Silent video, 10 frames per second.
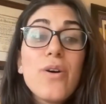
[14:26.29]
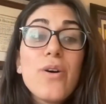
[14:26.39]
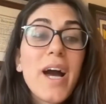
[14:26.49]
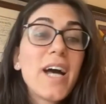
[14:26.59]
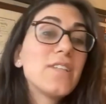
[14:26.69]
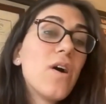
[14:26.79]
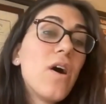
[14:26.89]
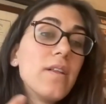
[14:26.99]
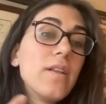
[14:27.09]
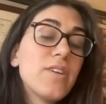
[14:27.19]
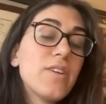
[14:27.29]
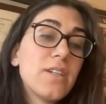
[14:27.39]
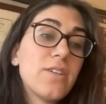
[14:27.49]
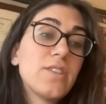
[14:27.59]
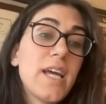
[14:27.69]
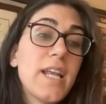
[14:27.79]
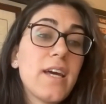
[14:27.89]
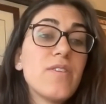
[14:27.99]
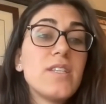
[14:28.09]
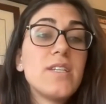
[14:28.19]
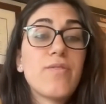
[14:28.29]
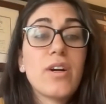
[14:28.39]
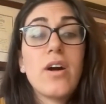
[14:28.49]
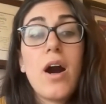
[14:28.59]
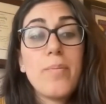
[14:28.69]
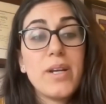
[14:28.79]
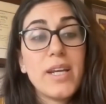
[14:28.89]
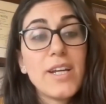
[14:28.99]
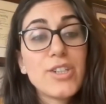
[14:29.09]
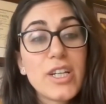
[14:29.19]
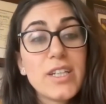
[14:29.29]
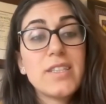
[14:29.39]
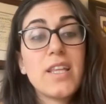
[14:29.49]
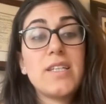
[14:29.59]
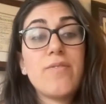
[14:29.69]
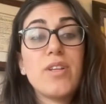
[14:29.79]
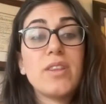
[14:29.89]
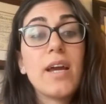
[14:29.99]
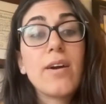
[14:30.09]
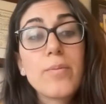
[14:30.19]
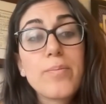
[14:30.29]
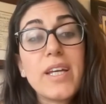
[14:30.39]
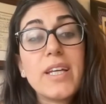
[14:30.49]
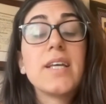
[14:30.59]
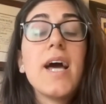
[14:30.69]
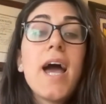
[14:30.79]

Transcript: who has all of this understanding of the different combinations, the different therapies,